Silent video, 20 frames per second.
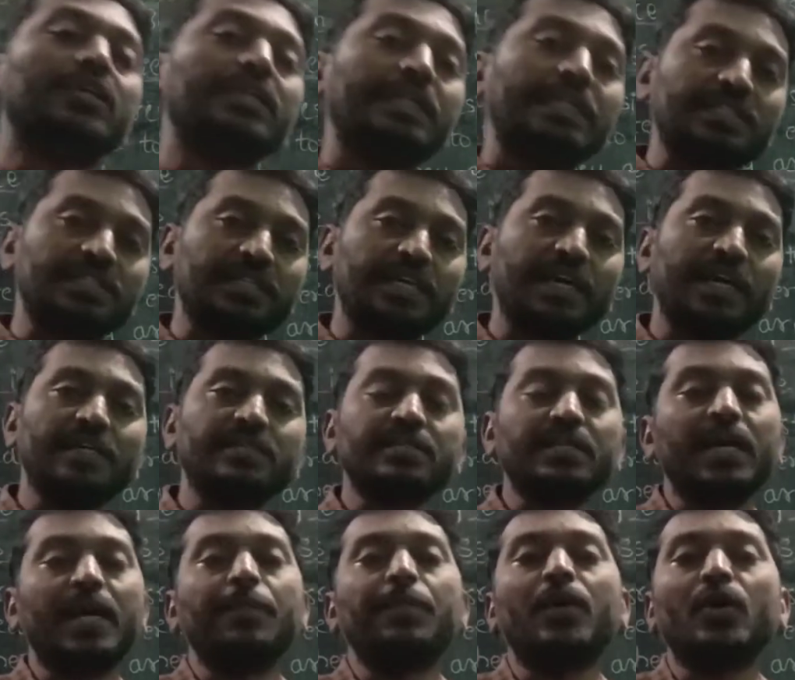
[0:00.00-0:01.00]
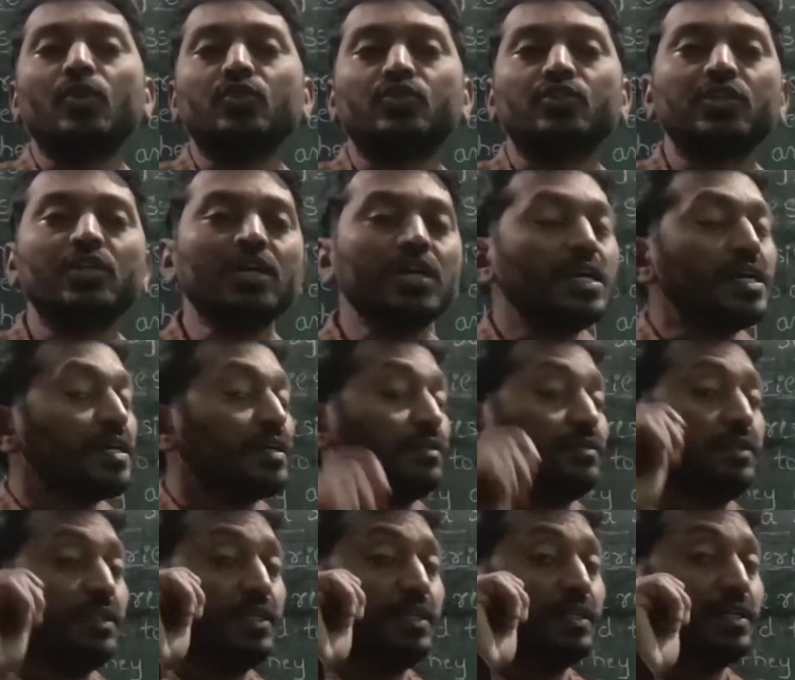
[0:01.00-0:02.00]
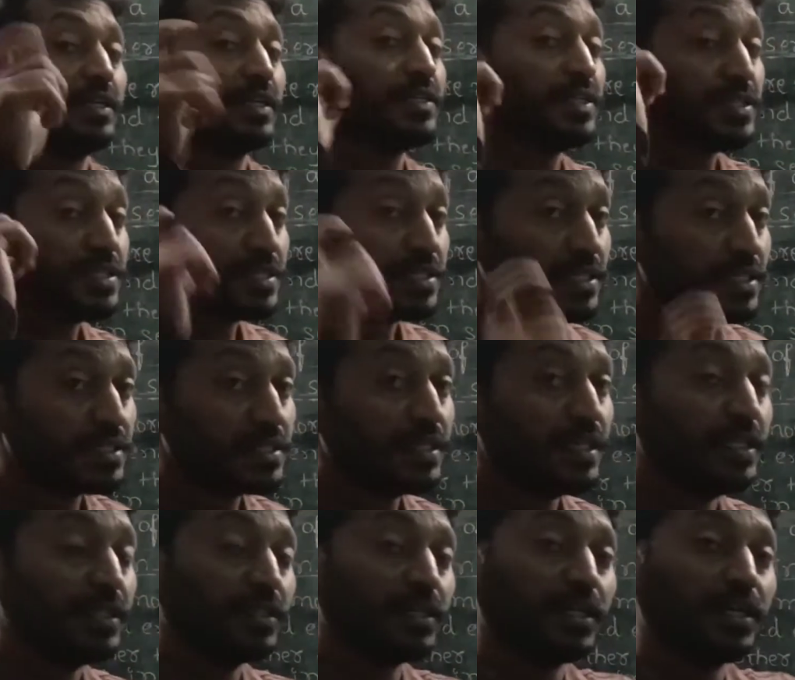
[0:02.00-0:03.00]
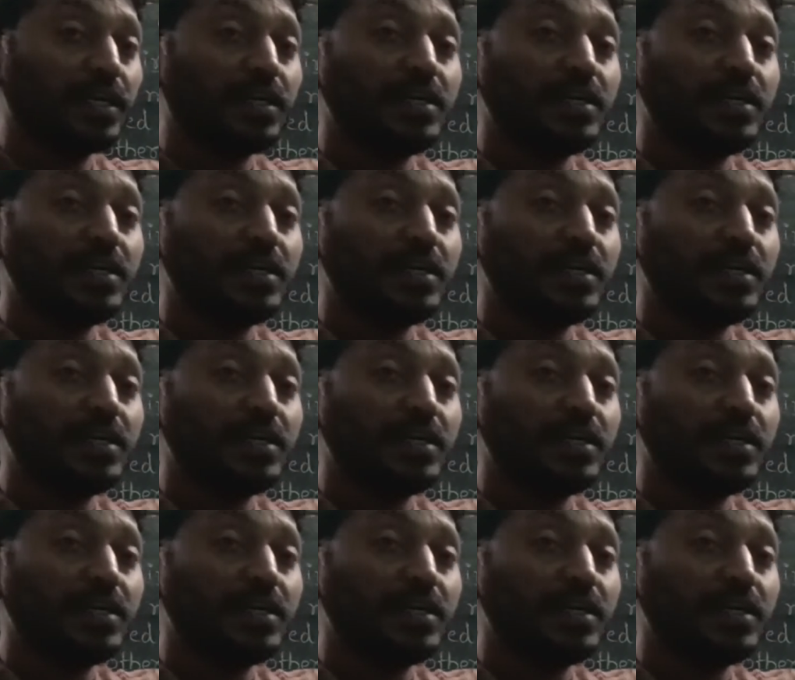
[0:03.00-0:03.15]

discuss about the resistors in the